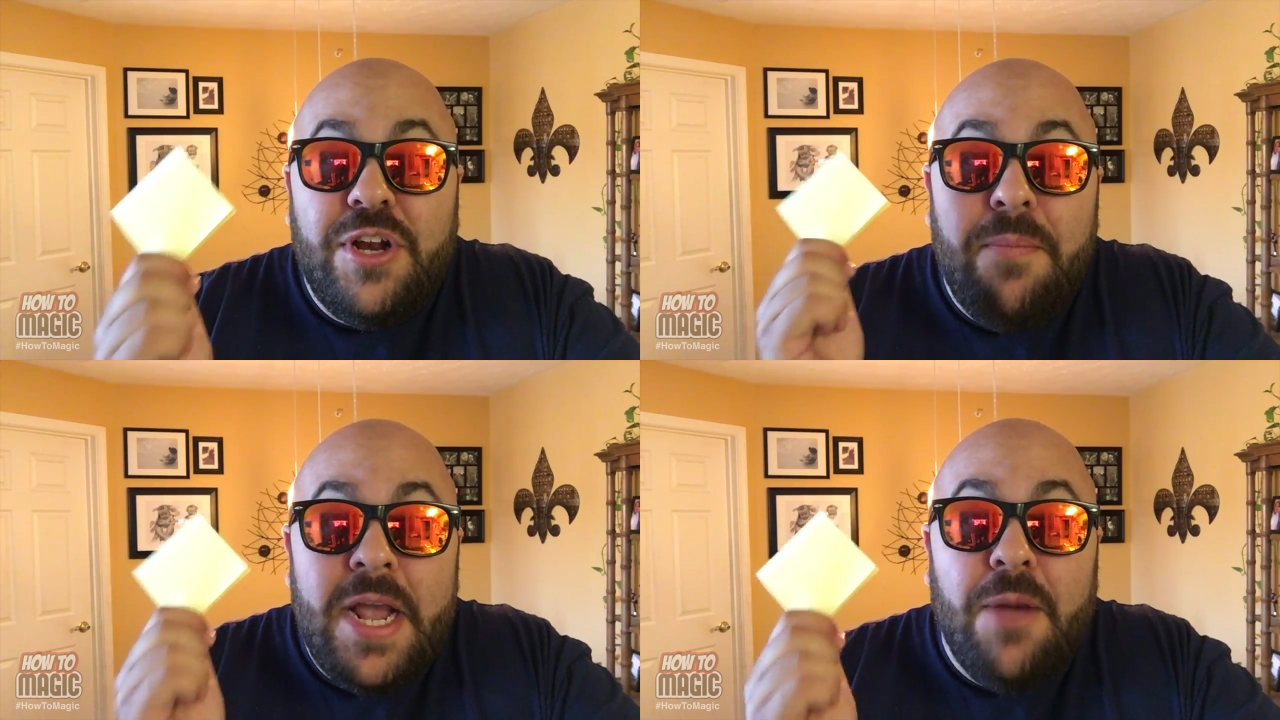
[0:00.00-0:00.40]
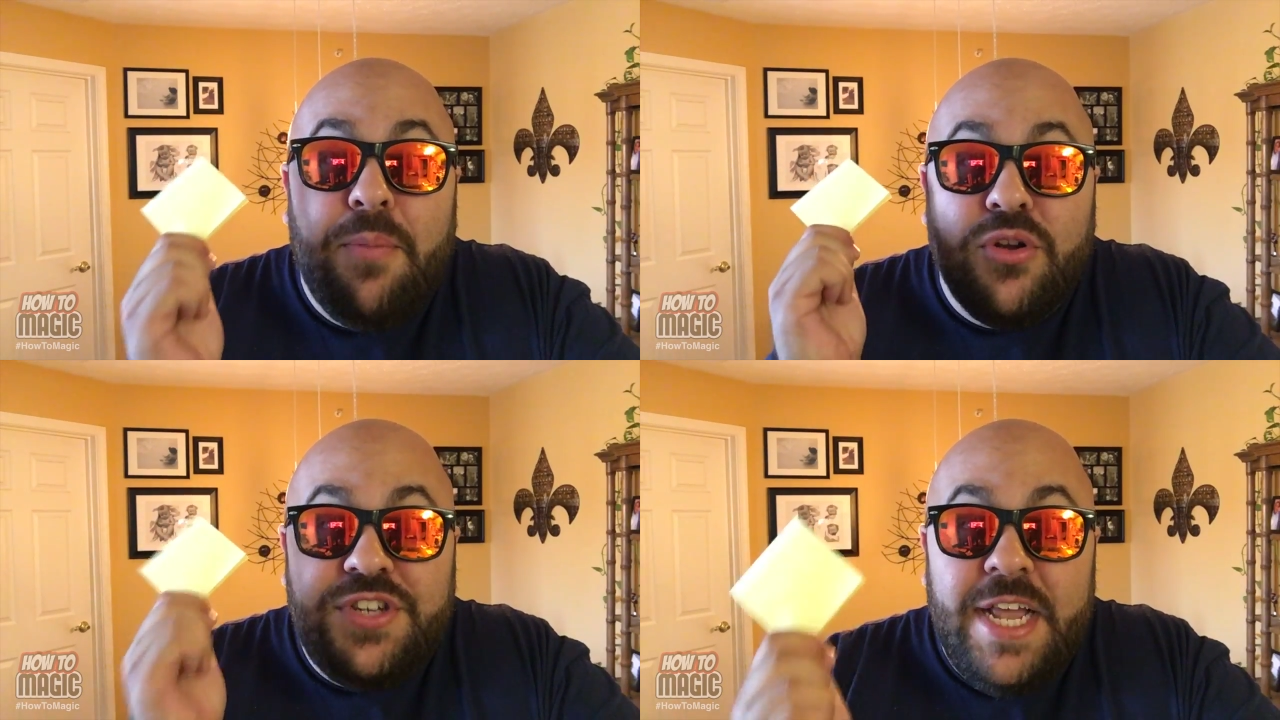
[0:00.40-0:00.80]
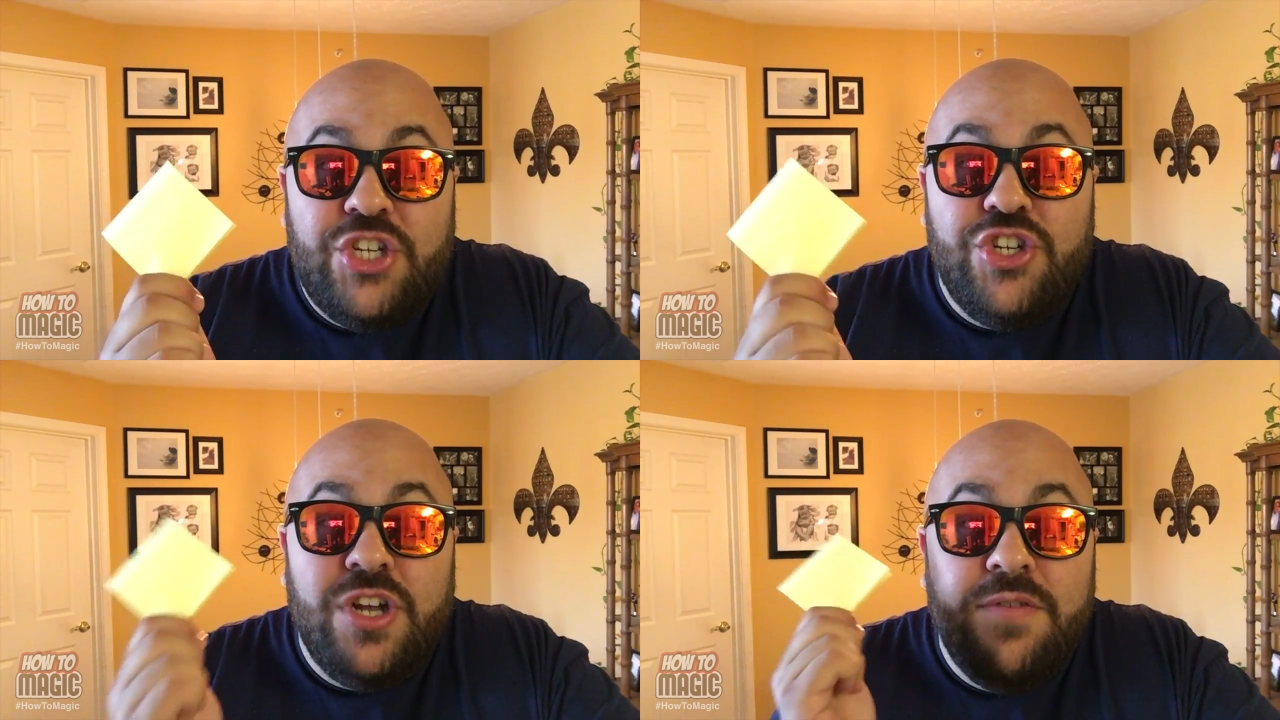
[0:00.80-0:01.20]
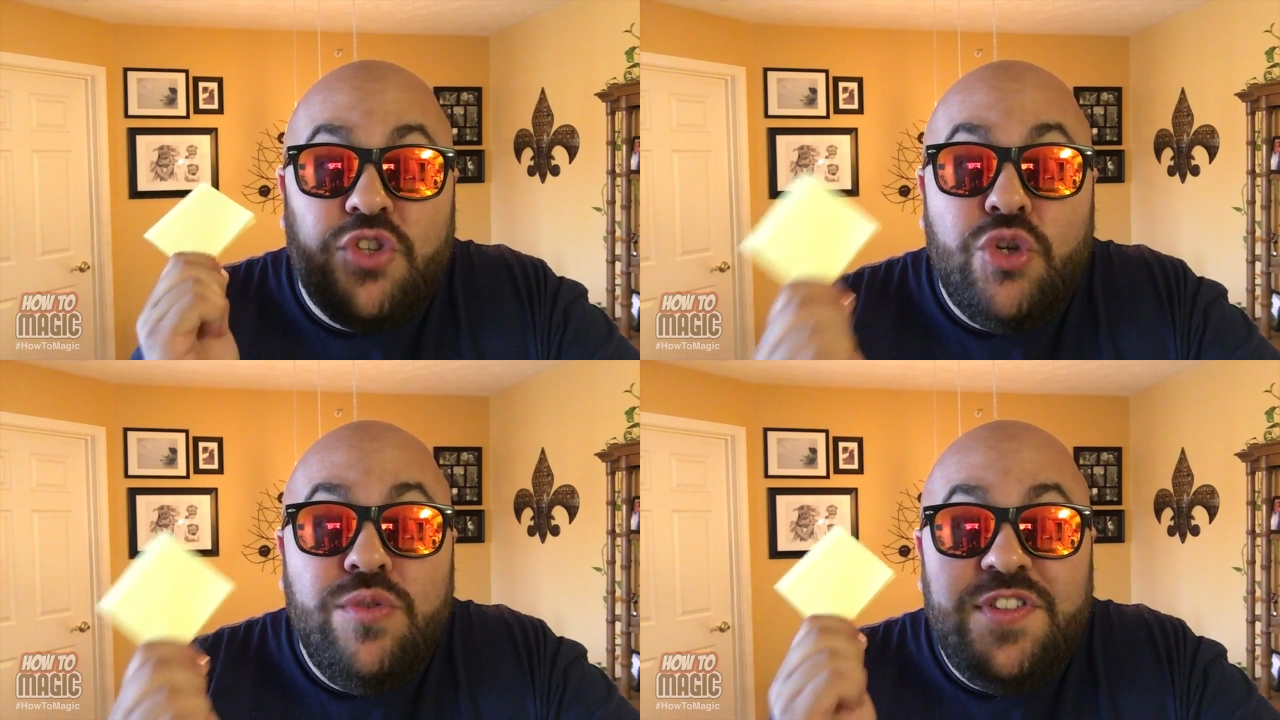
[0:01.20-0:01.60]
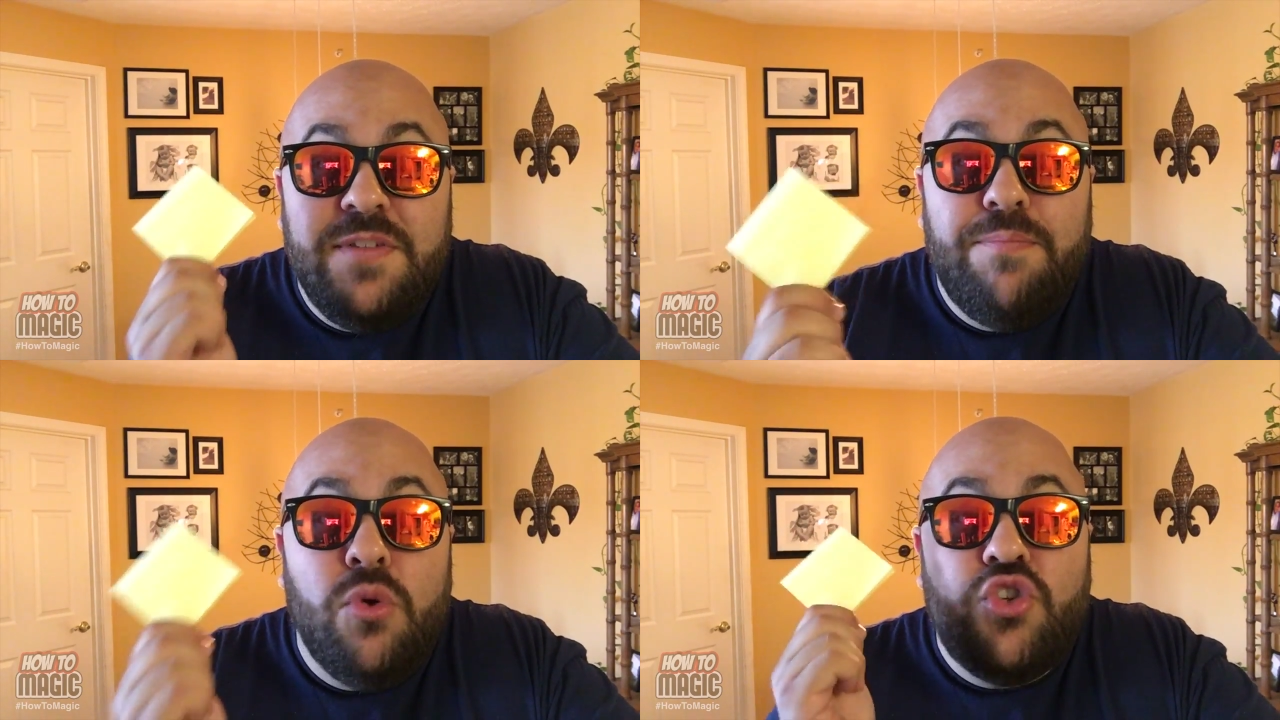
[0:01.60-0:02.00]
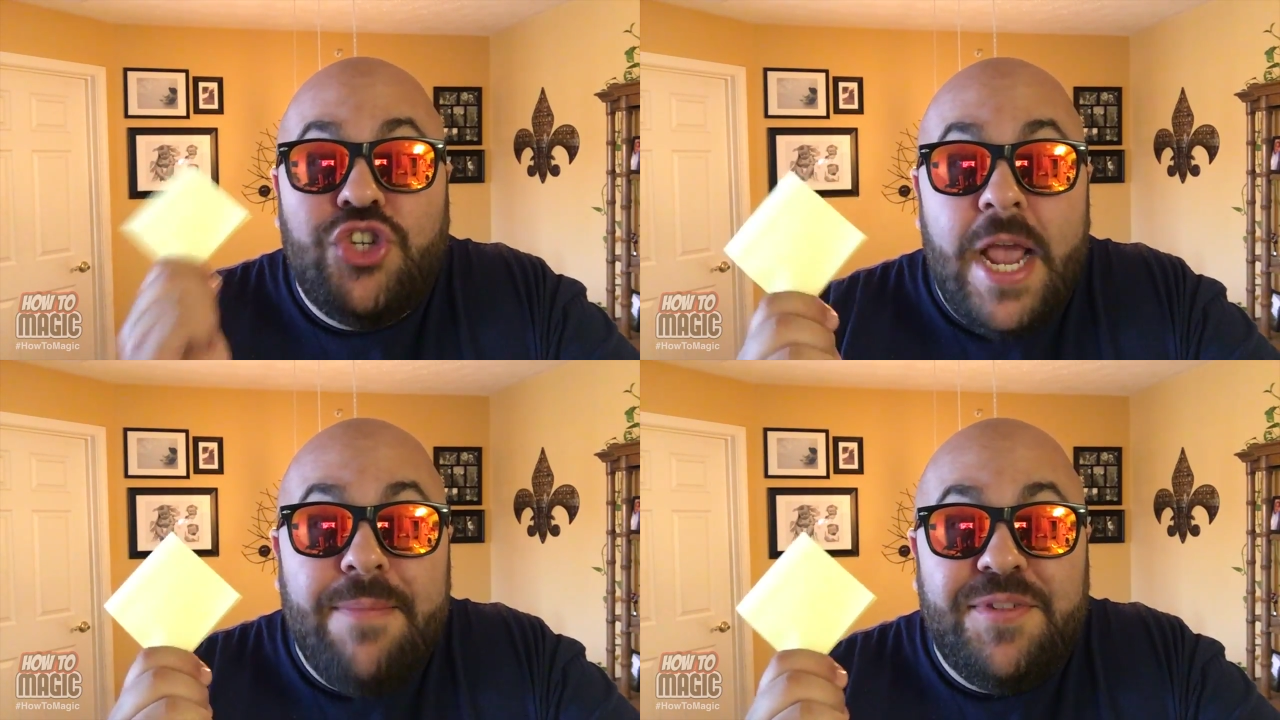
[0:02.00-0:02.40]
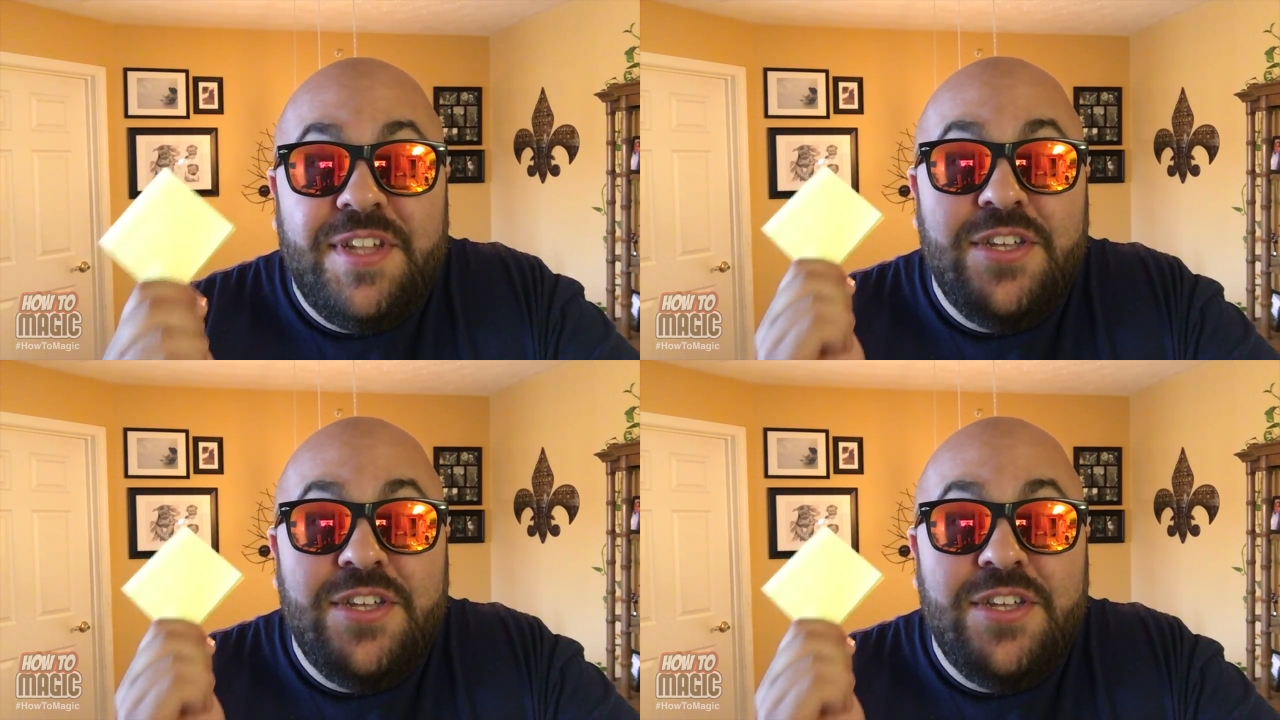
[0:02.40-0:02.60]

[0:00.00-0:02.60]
gonna make a prediction of two simple shapes